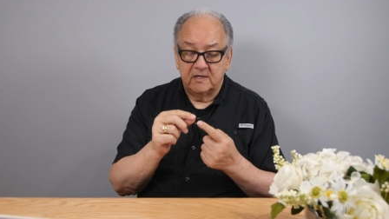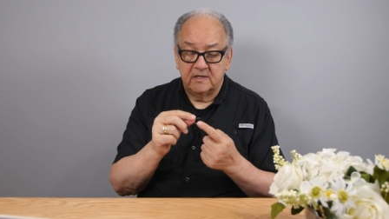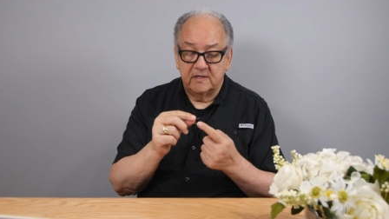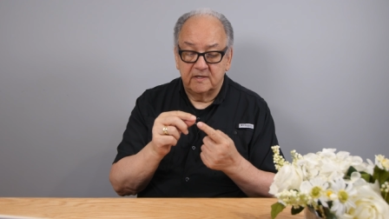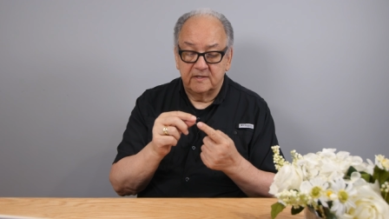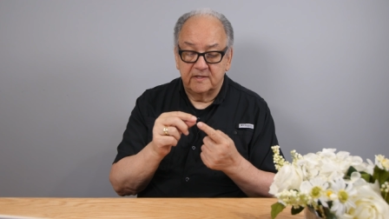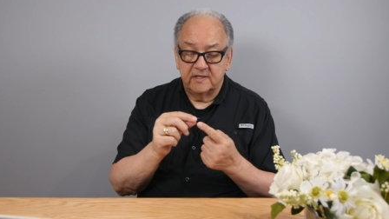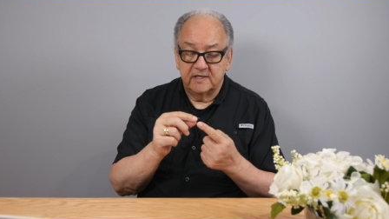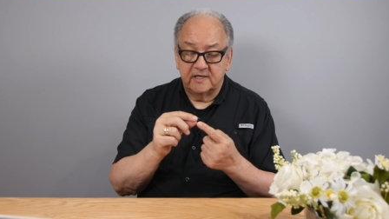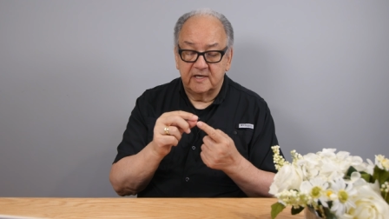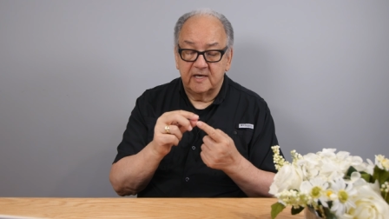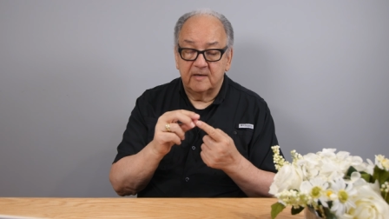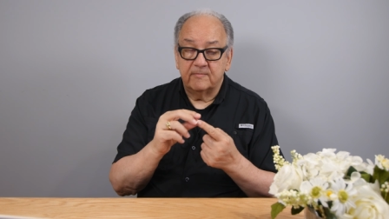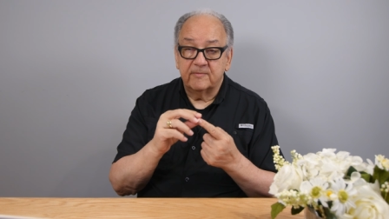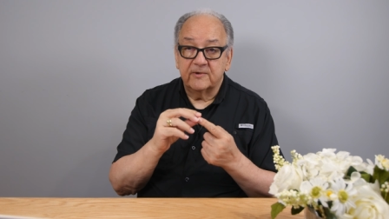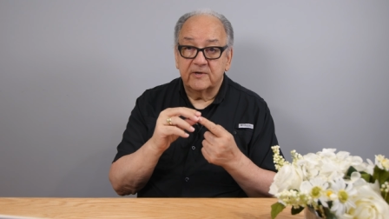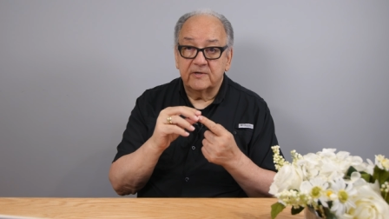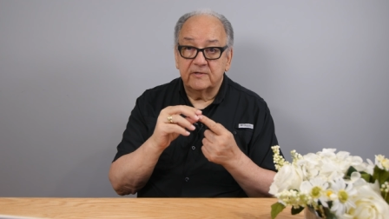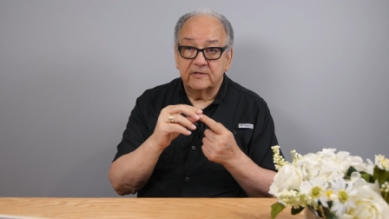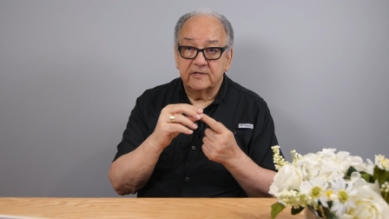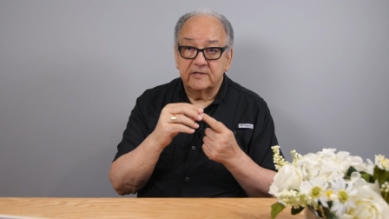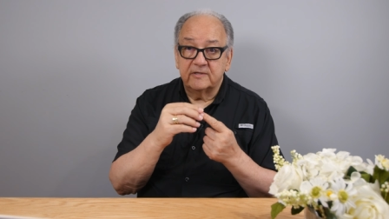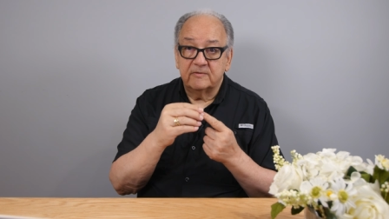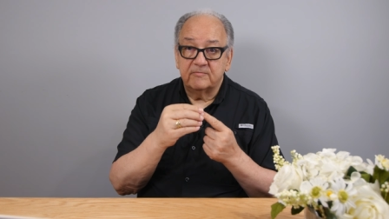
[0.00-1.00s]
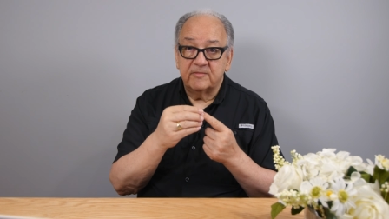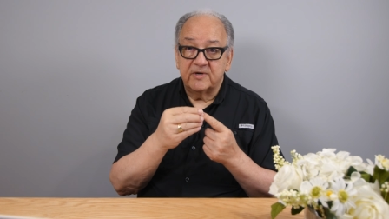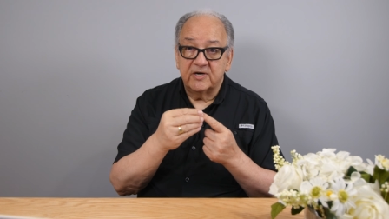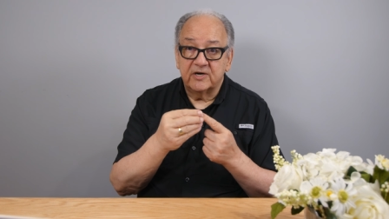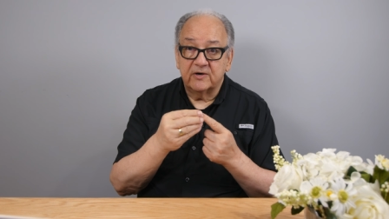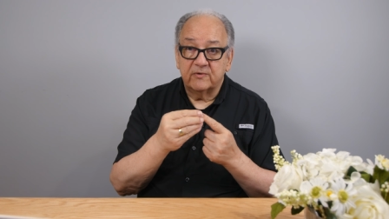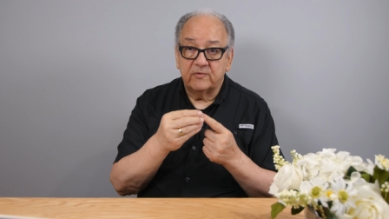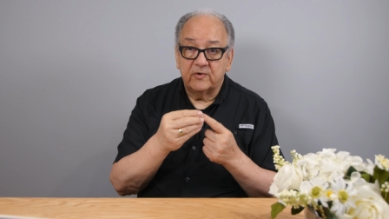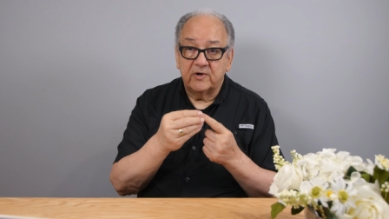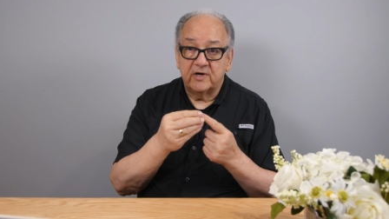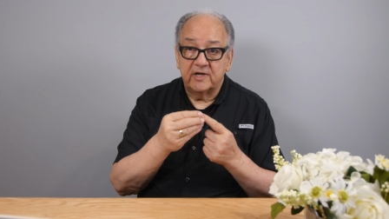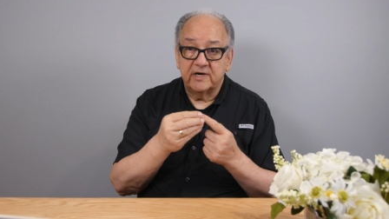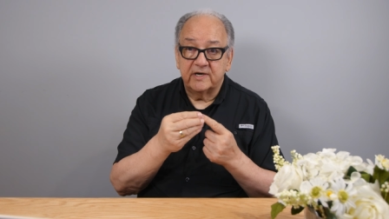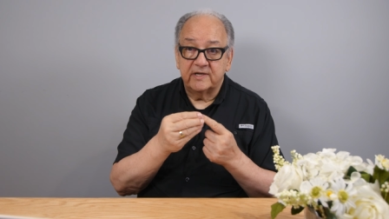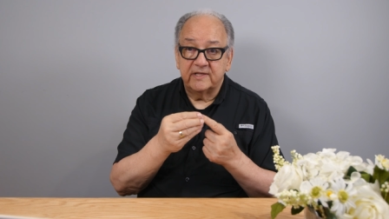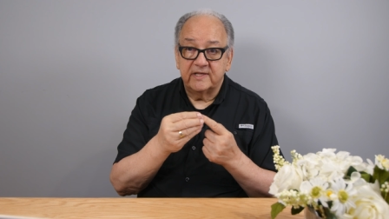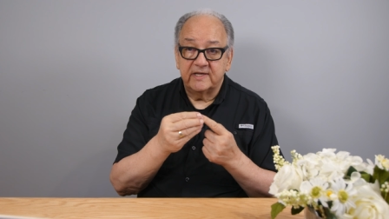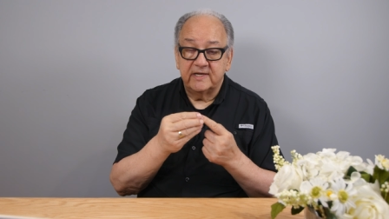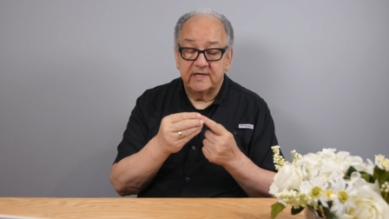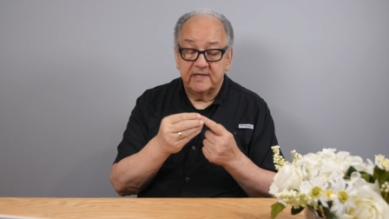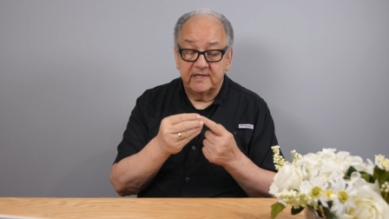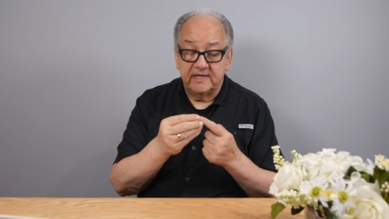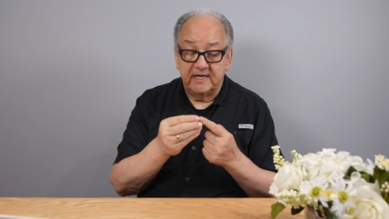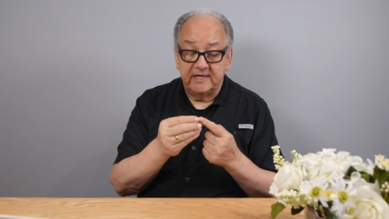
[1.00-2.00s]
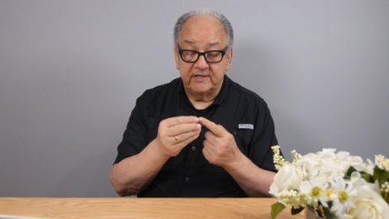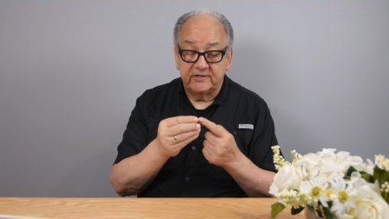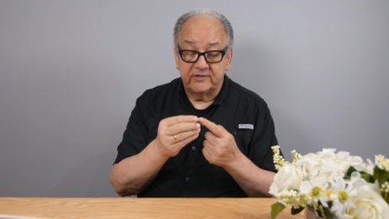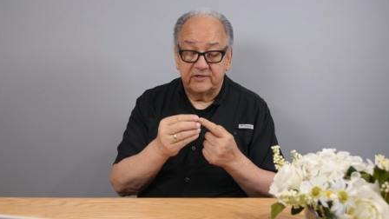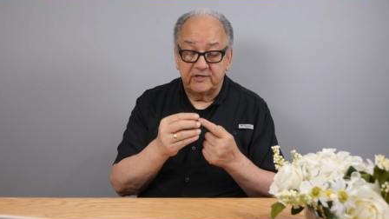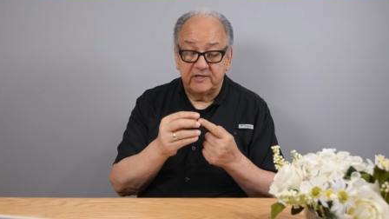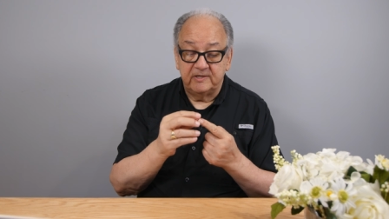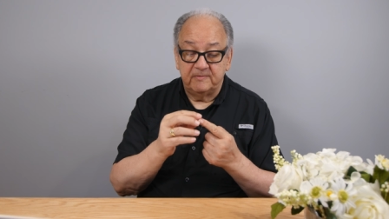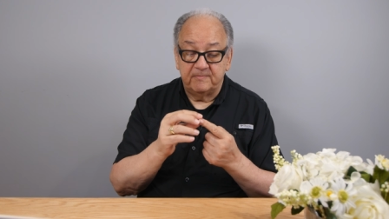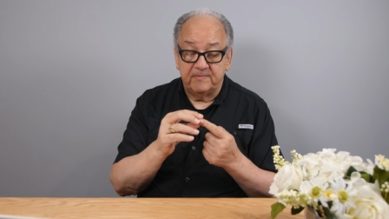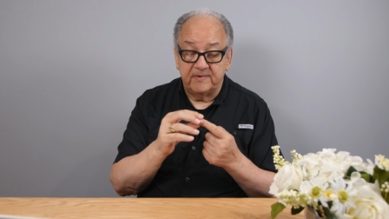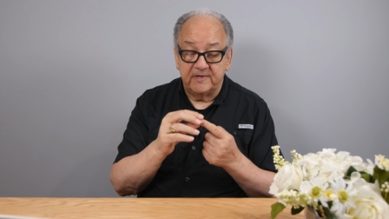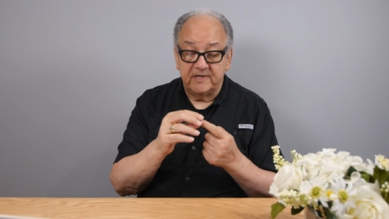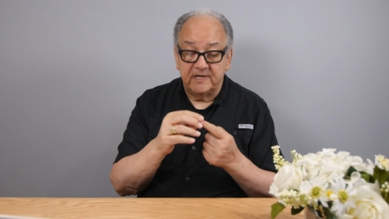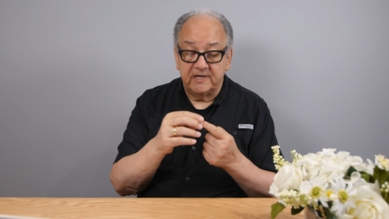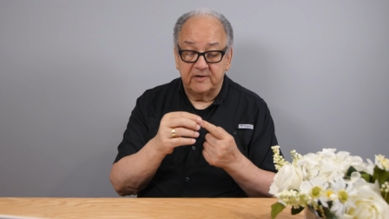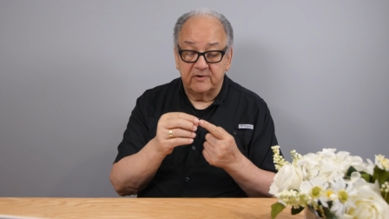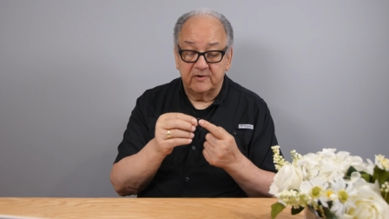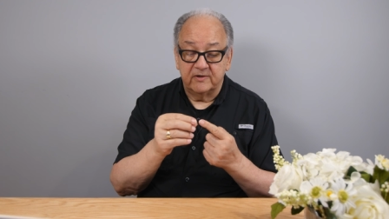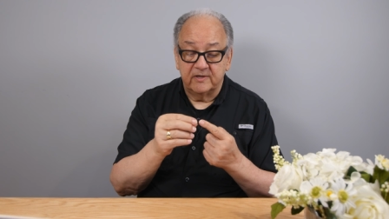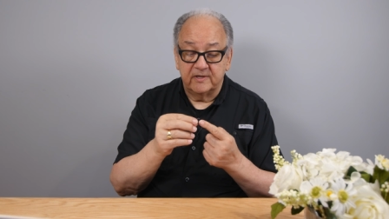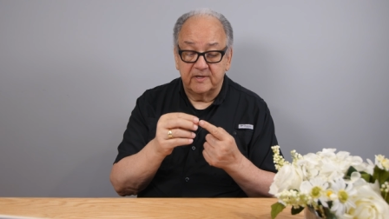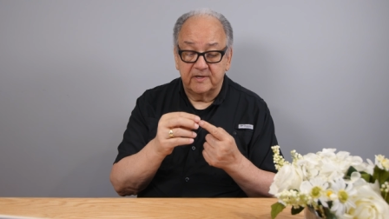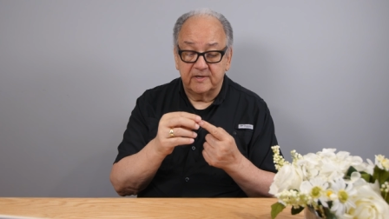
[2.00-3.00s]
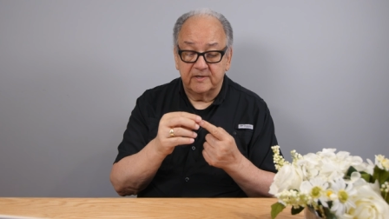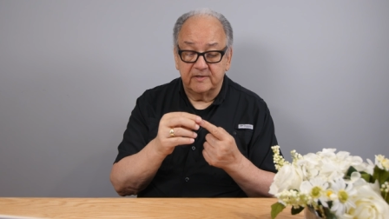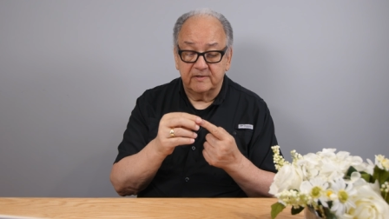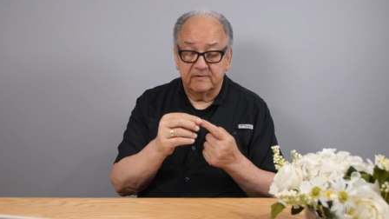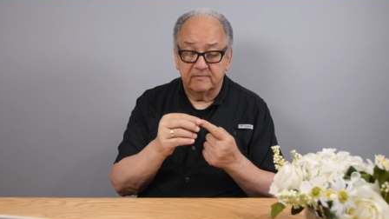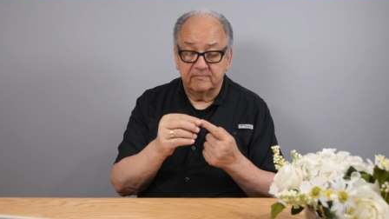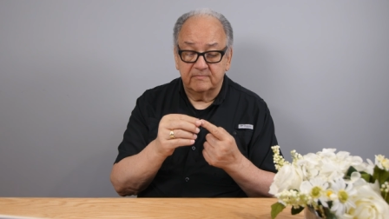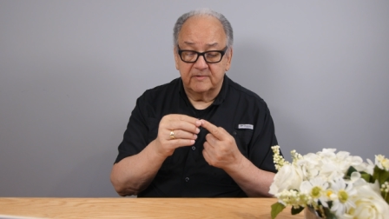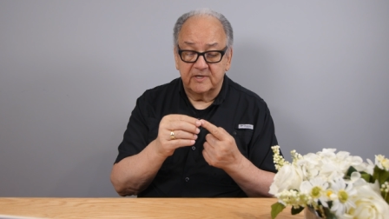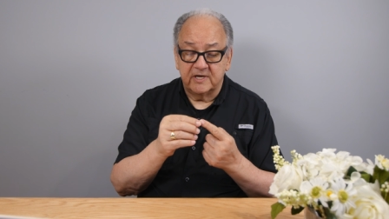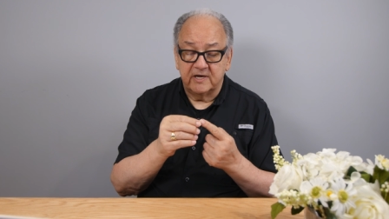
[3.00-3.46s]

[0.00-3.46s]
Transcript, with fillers: uh, the chemical in the marijuana, the HTP, uh,